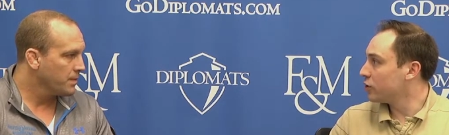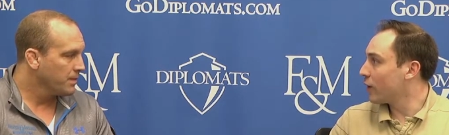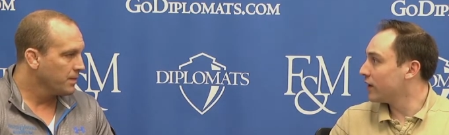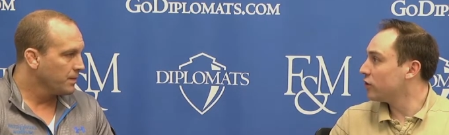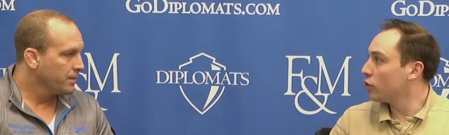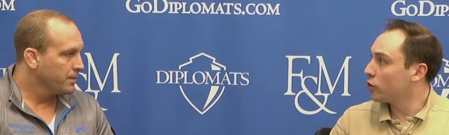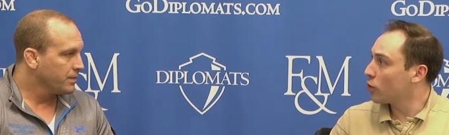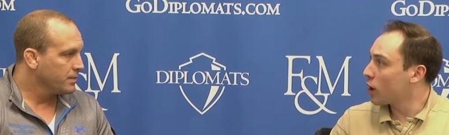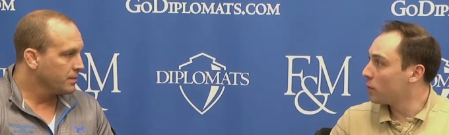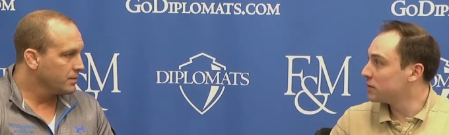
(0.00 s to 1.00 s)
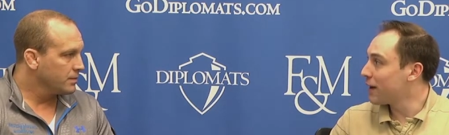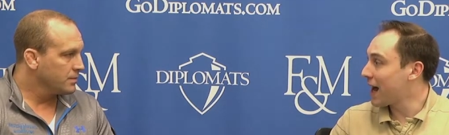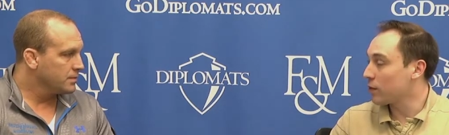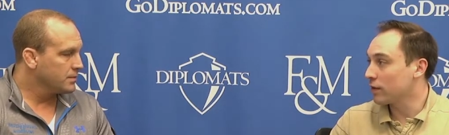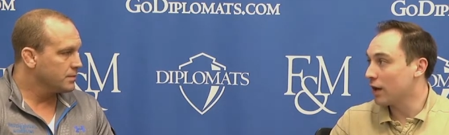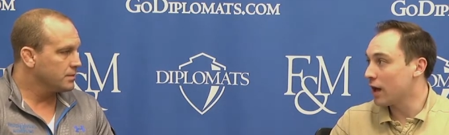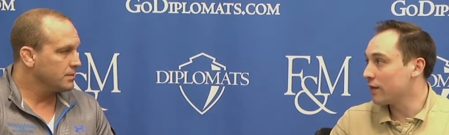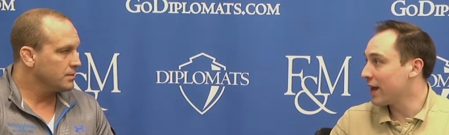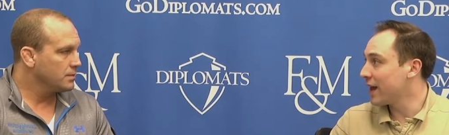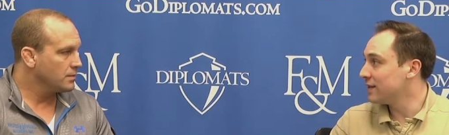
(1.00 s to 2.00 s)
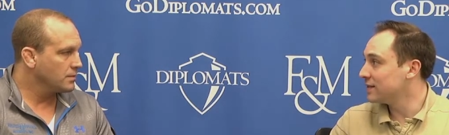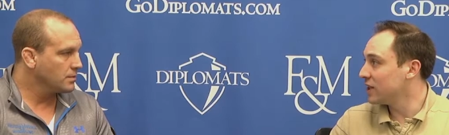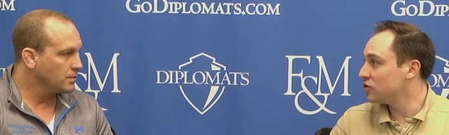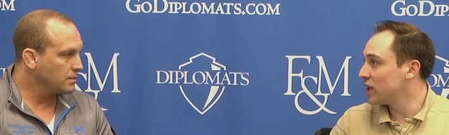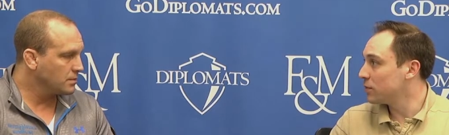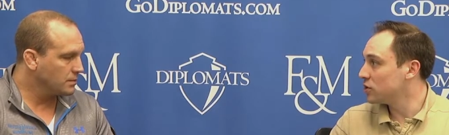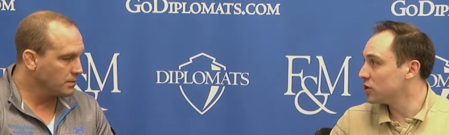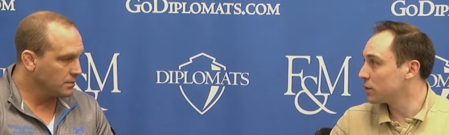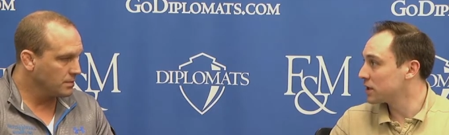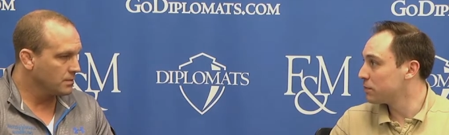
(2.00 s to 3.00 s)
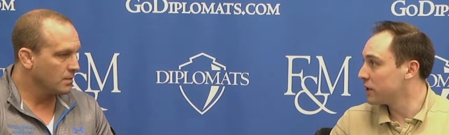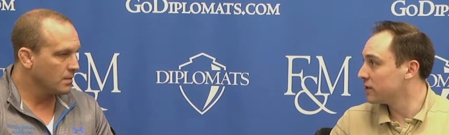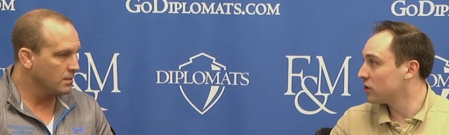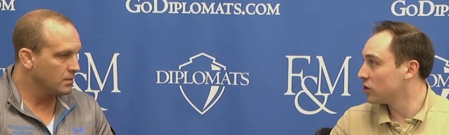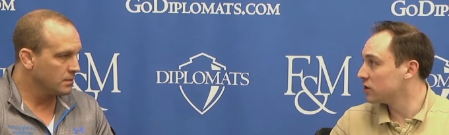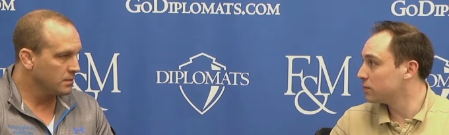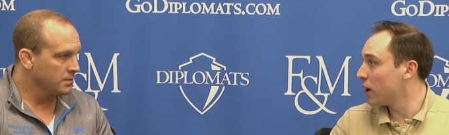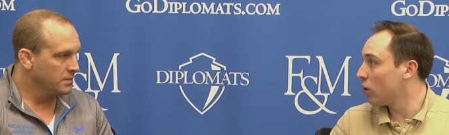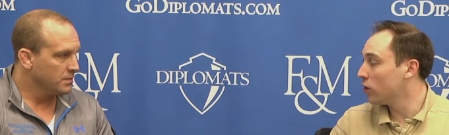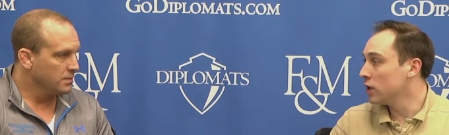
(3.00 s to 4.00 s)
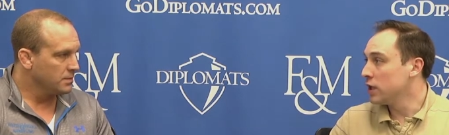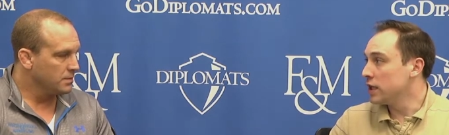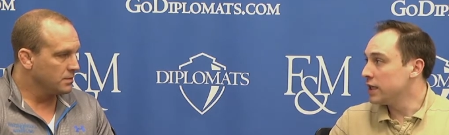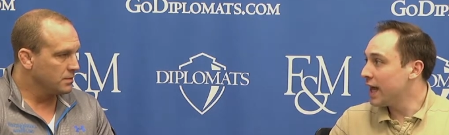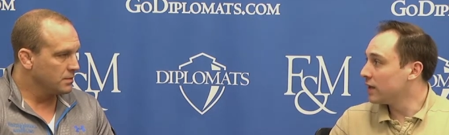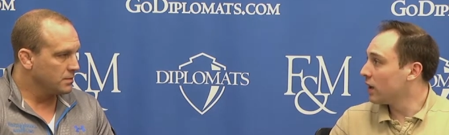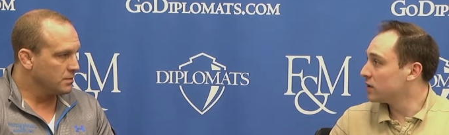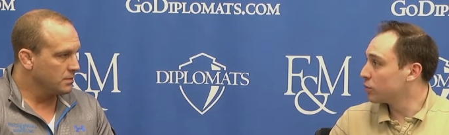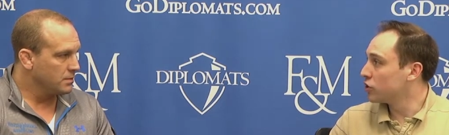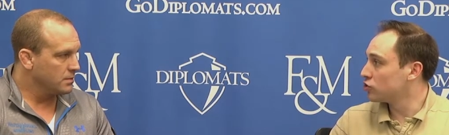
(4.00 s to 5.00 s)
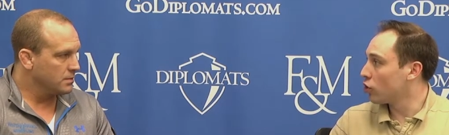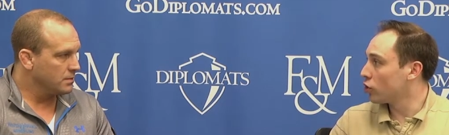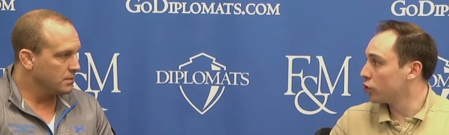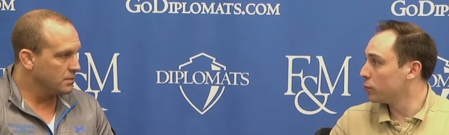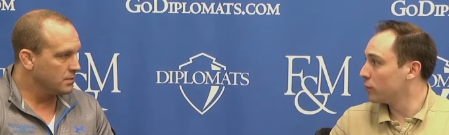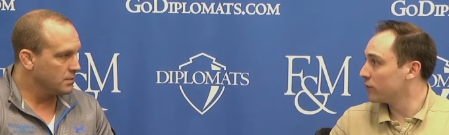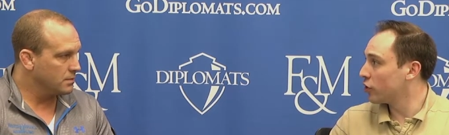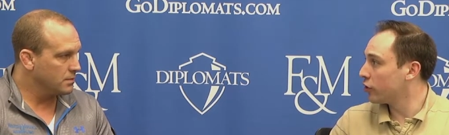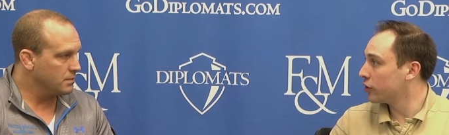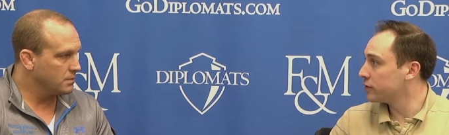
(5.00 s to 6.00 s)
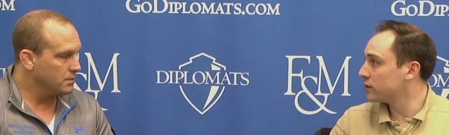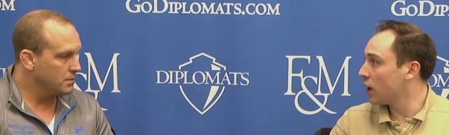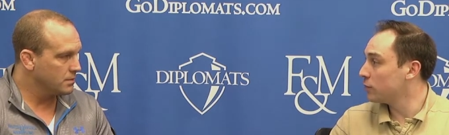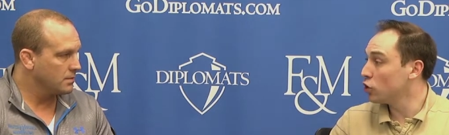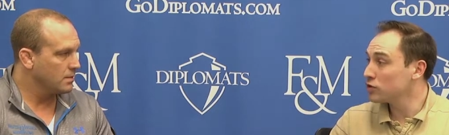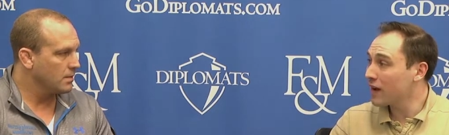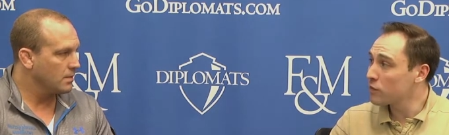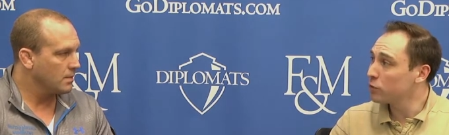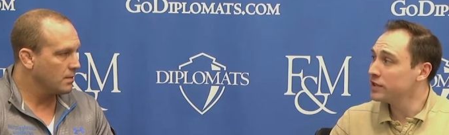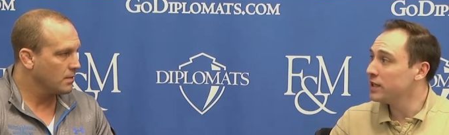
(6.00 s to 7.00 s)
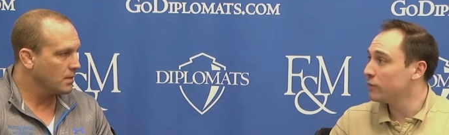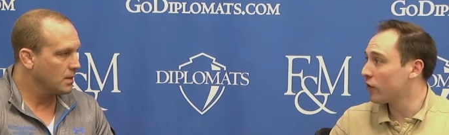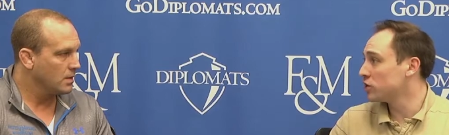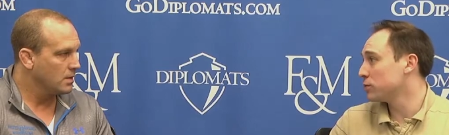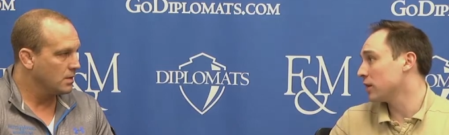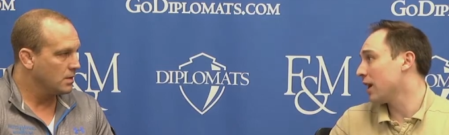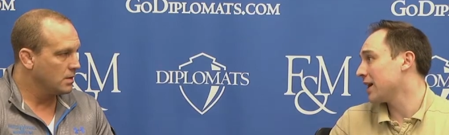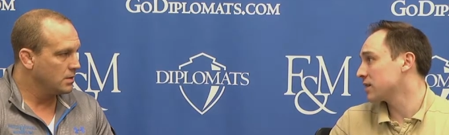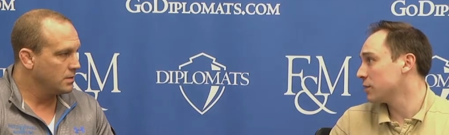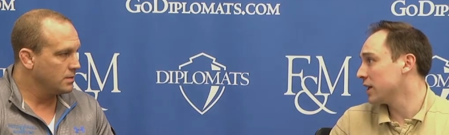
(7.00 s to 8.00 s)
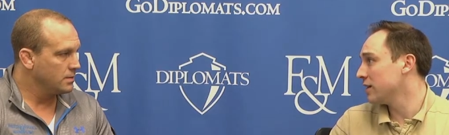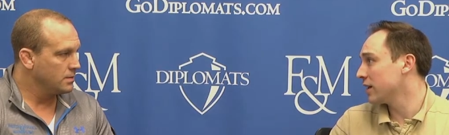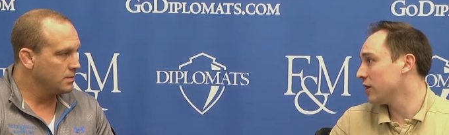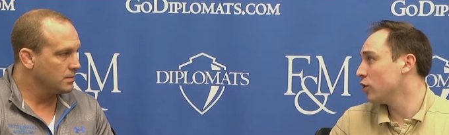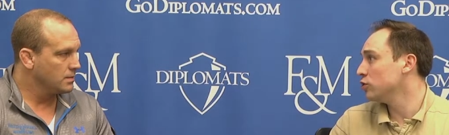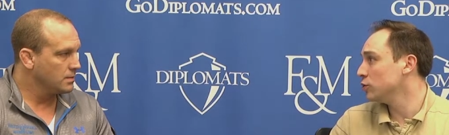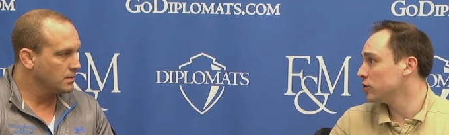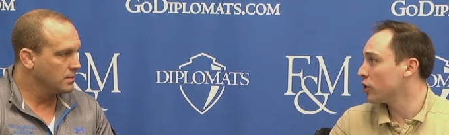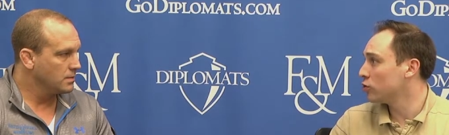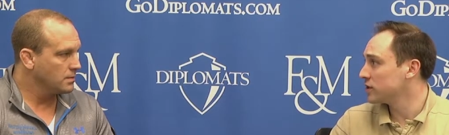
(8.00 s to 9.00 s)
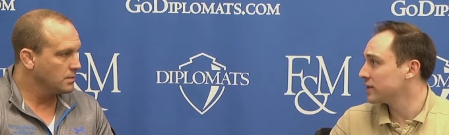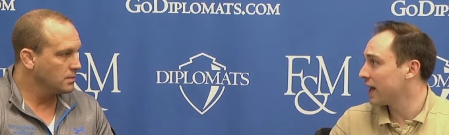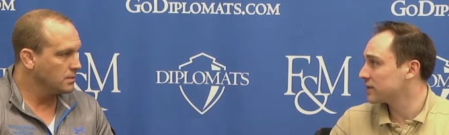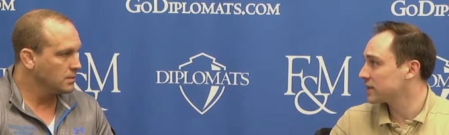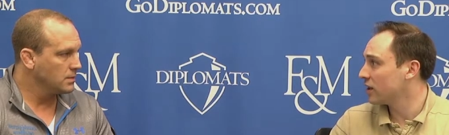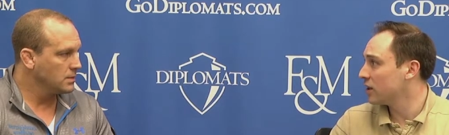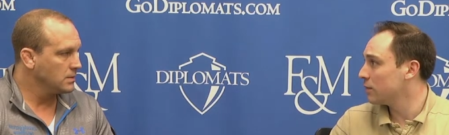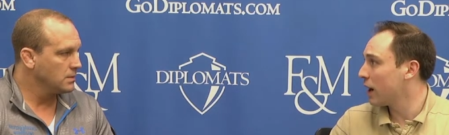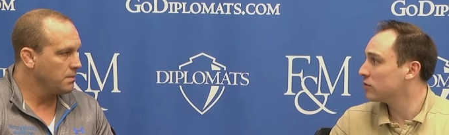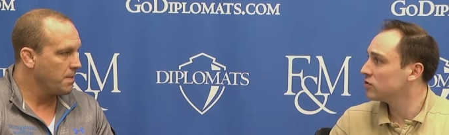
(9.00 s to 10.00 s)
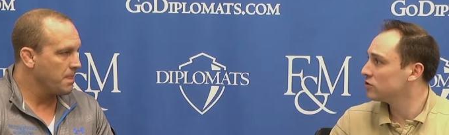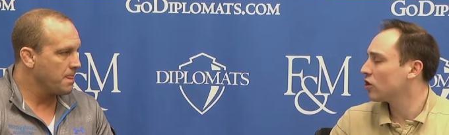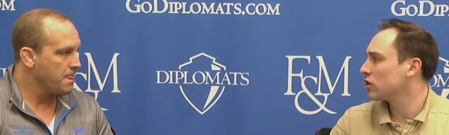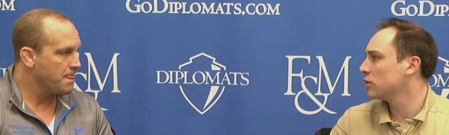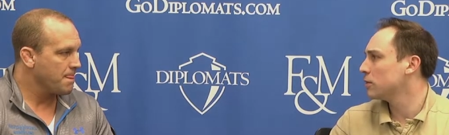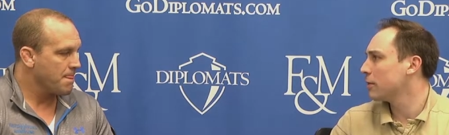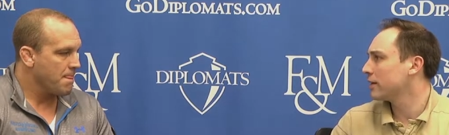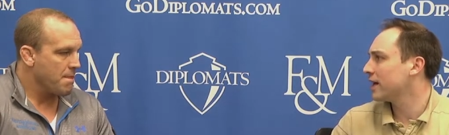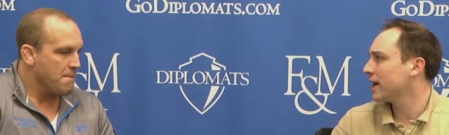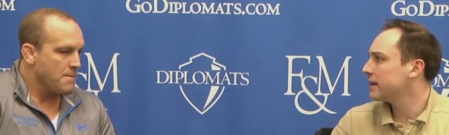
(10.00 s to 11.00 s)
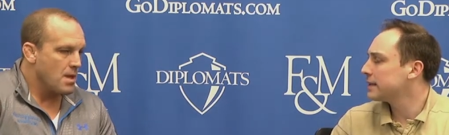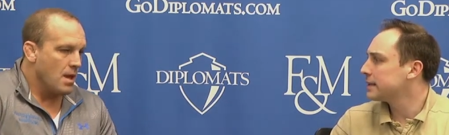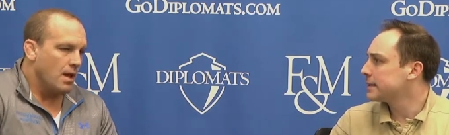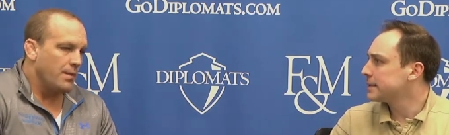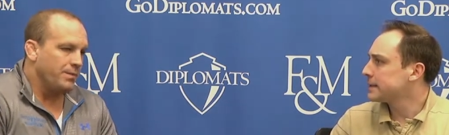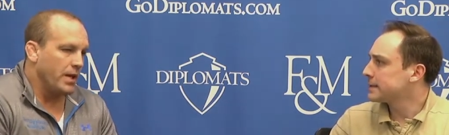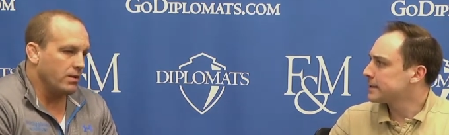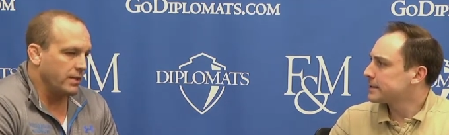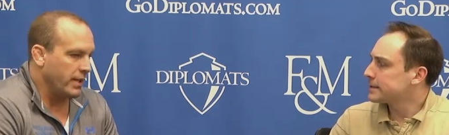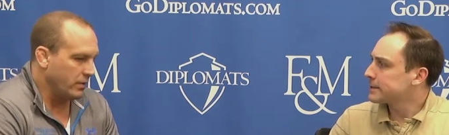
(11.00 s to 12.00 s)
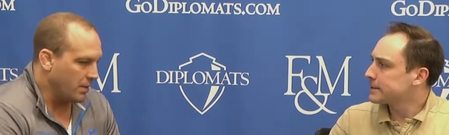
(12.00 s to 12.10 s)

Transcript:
Speaker 1: You know, Antonio comes back with a lot of that NCAA championship experience under his belt. He headlines a pretty strong group of returners. Um, you also have a pretty deep freshman class coming in that I know you and your coaching staff's excited about. So just talk a little bit about that.
Speaker 2: Yeah, with the guys